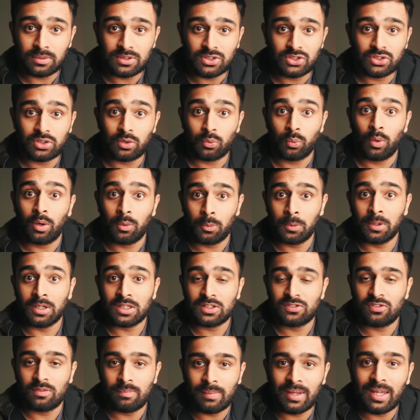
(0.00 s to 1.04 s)
And so what
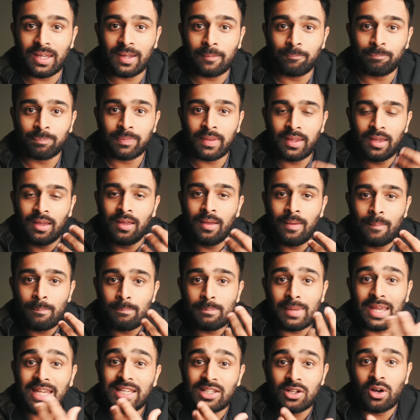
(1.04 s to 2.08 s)
works for me may